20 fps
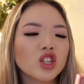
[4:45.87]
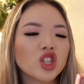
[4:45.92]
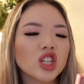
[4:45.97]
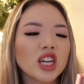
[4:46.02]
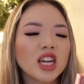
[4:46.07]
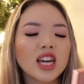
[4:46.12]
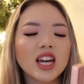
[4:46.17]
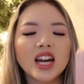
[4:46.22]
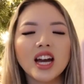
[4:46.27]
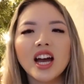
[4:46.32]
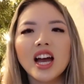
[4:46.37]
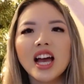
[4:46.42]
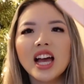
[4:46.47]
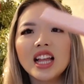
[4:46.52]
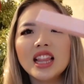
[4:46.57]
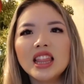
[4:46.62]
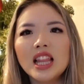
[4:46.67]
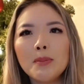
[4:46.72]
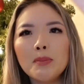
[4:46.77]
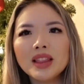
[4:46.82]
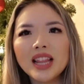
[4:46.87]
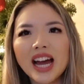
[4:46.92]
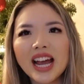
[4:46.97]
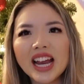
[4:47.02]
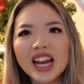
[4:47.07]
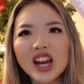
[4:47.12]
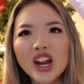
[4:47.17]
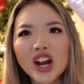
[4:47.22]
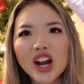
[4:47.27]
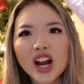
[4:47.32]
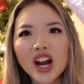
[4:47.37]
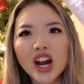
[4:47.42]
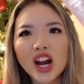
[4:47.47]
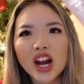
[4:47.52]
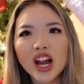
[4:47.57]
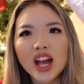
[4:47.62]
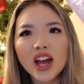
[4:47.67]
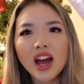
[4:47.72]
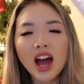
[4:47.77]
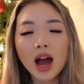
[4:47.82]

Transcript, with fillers: cheek lip liner.